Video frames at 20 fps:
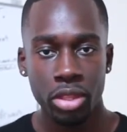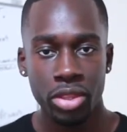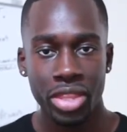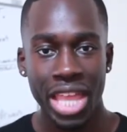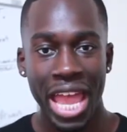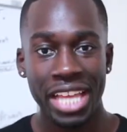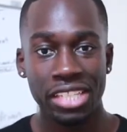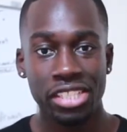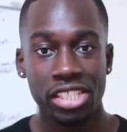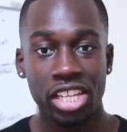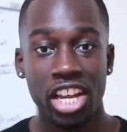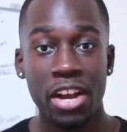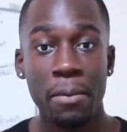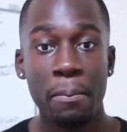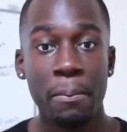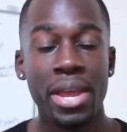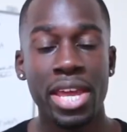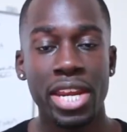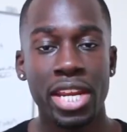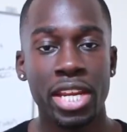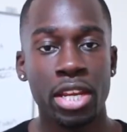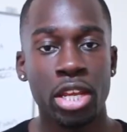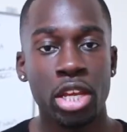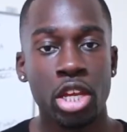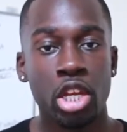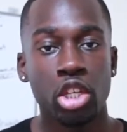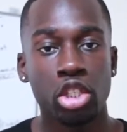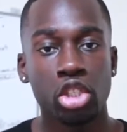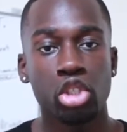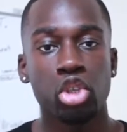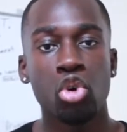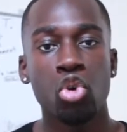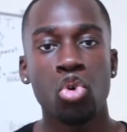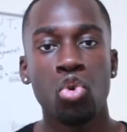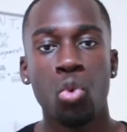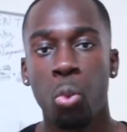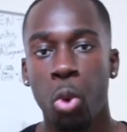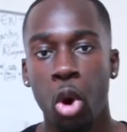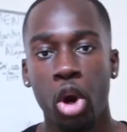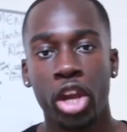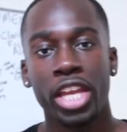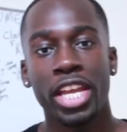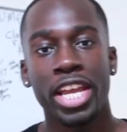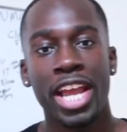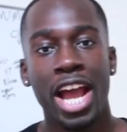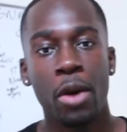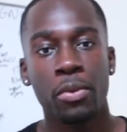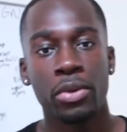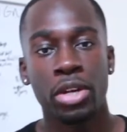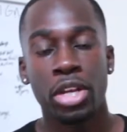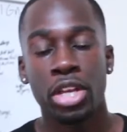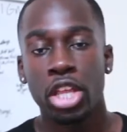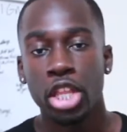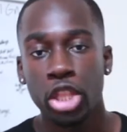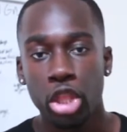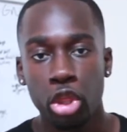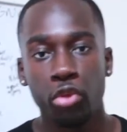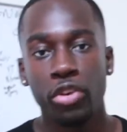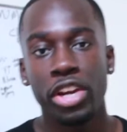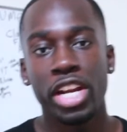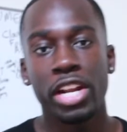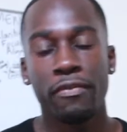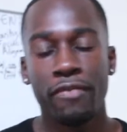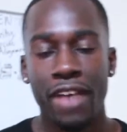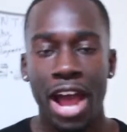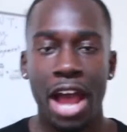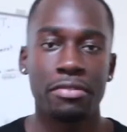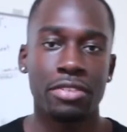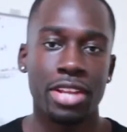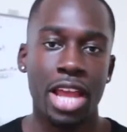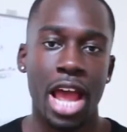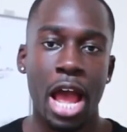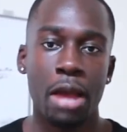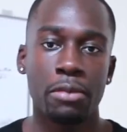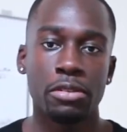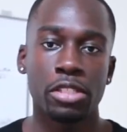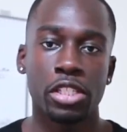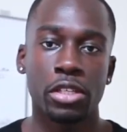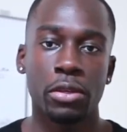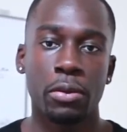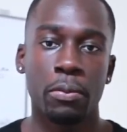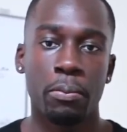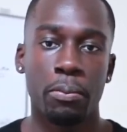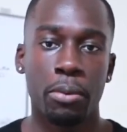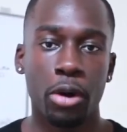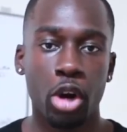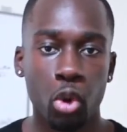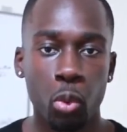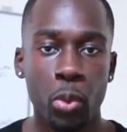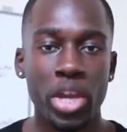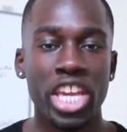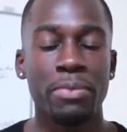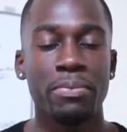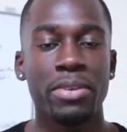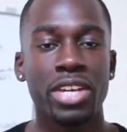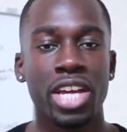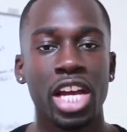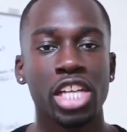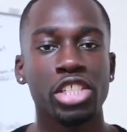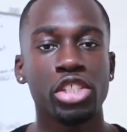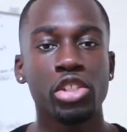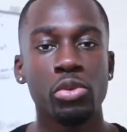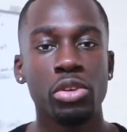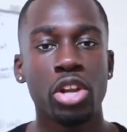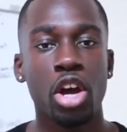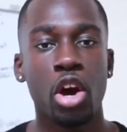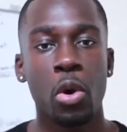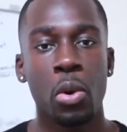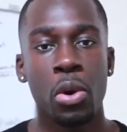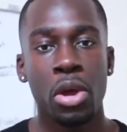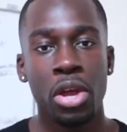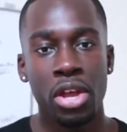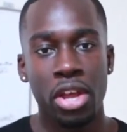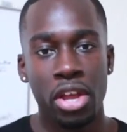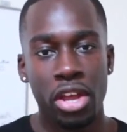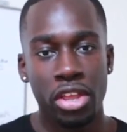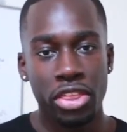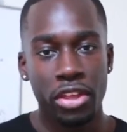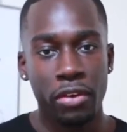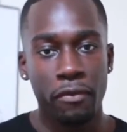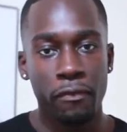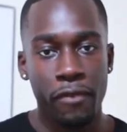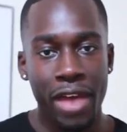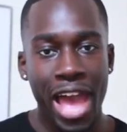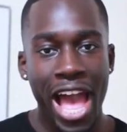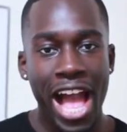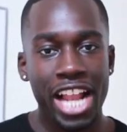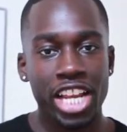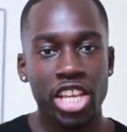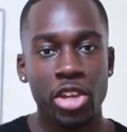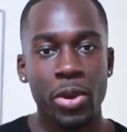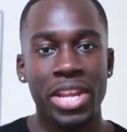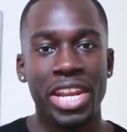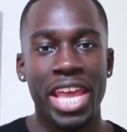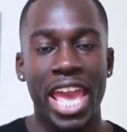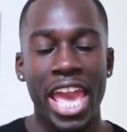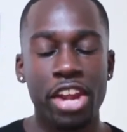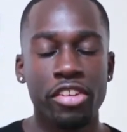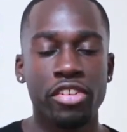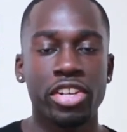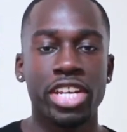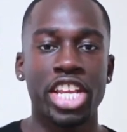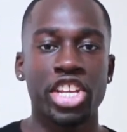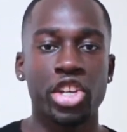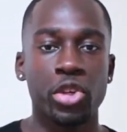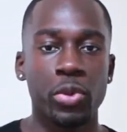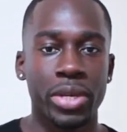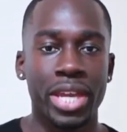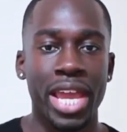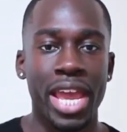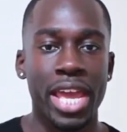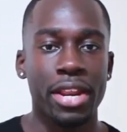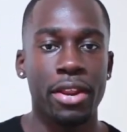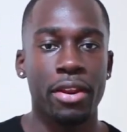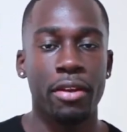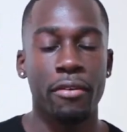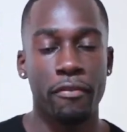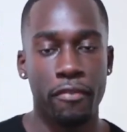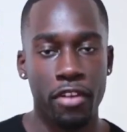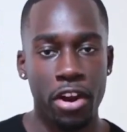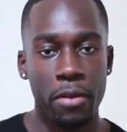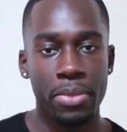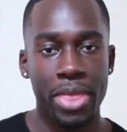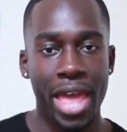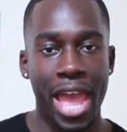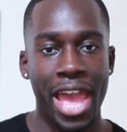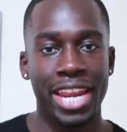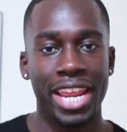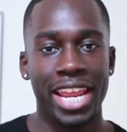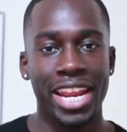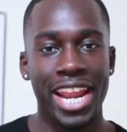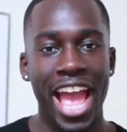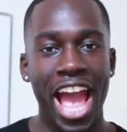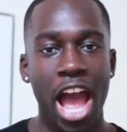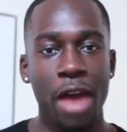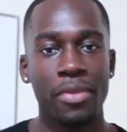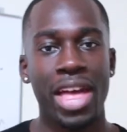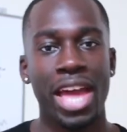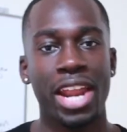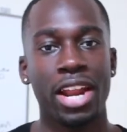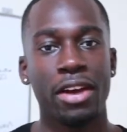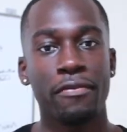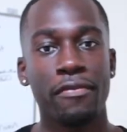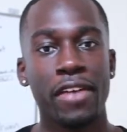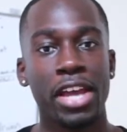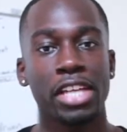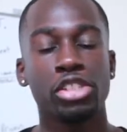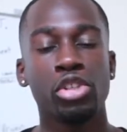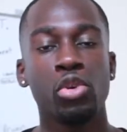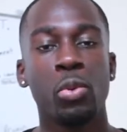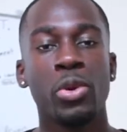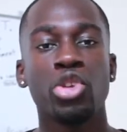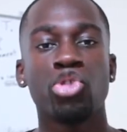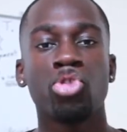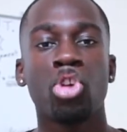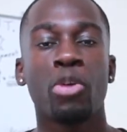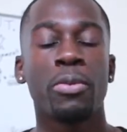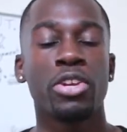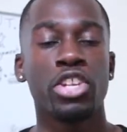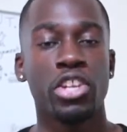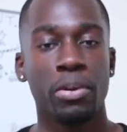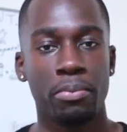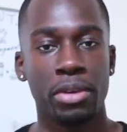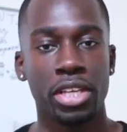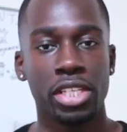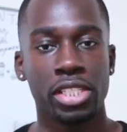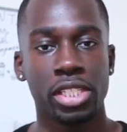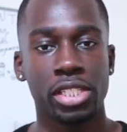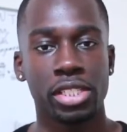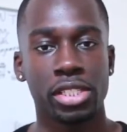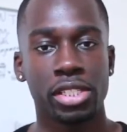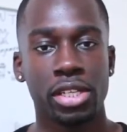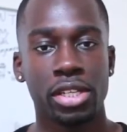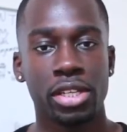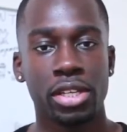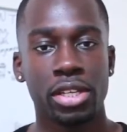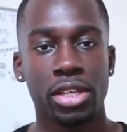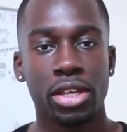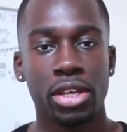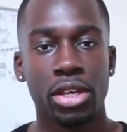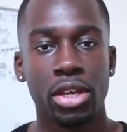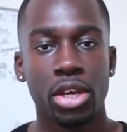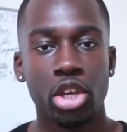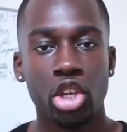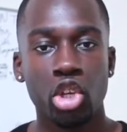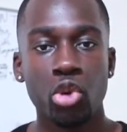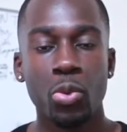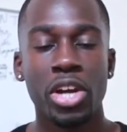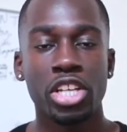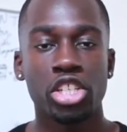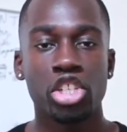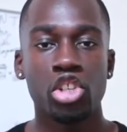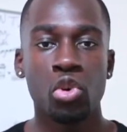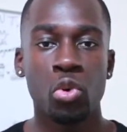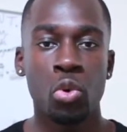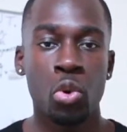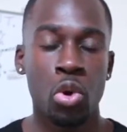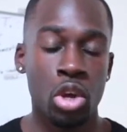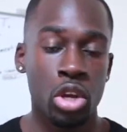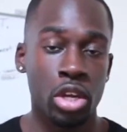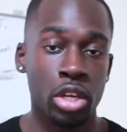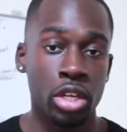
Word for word: that's committed to working out three to five times per week because you know the value and the energy that you get from that and how that affects you when you show up in your business. You want to